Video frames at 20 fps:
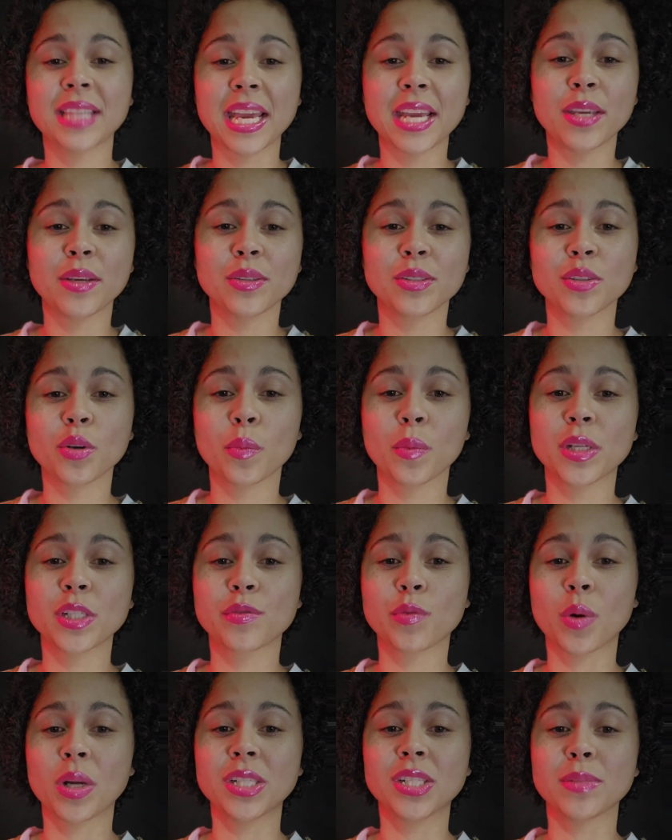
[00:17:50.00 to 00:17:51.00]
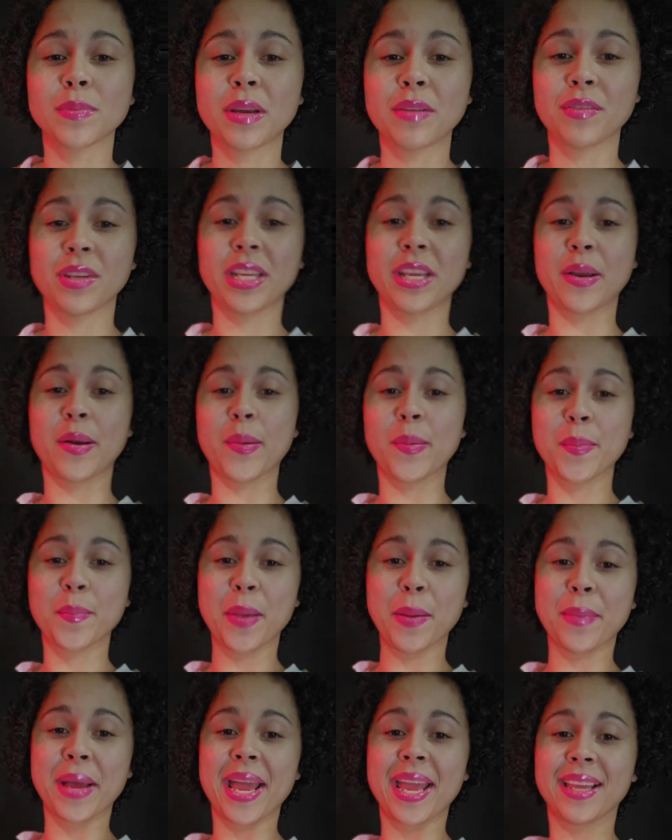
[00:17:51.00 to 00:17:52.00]
Thank you so much for watching my video.
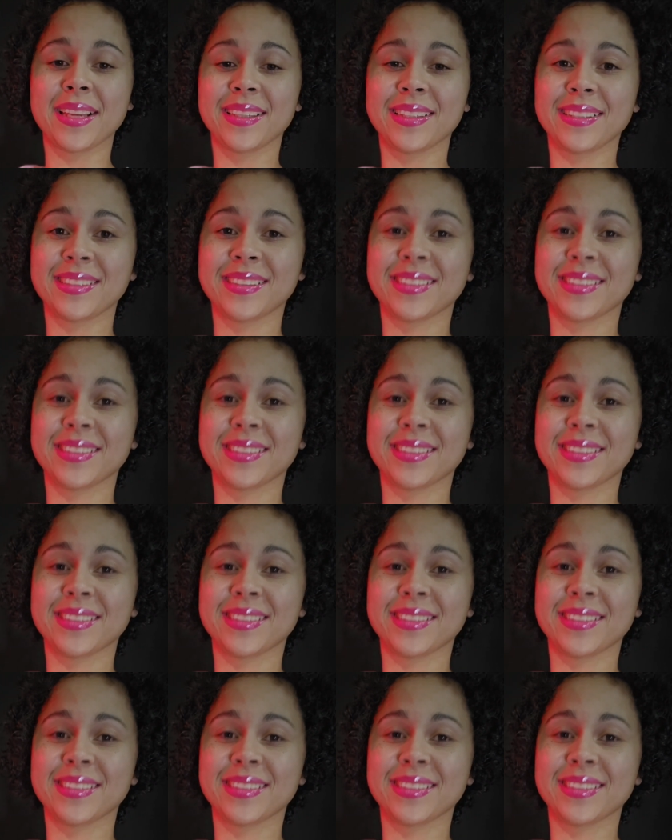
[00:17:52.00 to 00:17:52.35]
Bye-bye.